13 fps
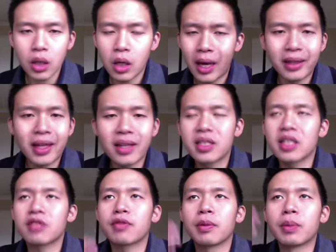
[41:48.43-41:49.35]
And that is
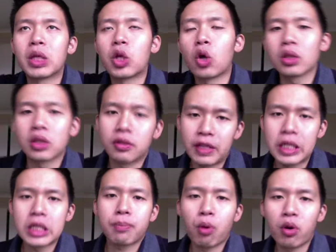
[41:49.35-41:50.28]
just from the dollars
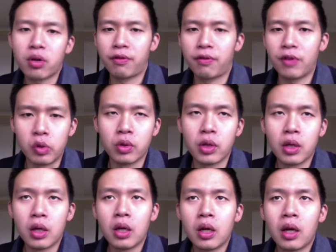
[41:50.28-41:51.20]
figures point of view.
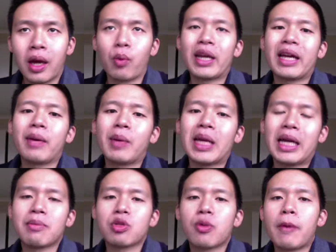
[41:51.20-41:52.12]
And when, when it
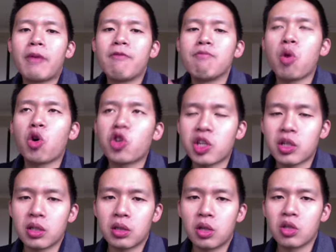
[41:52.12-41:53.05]
comes to
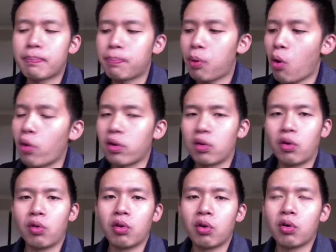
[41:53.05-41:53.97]
emotional or support
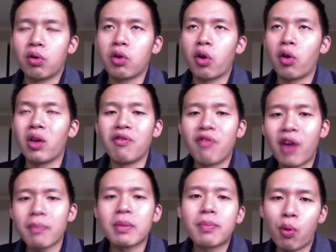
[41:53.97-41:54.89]
or, or you know
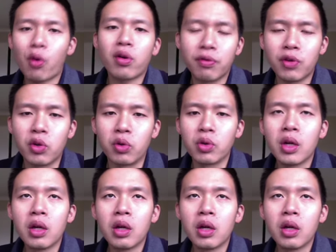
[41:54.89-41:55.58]
environment point of view,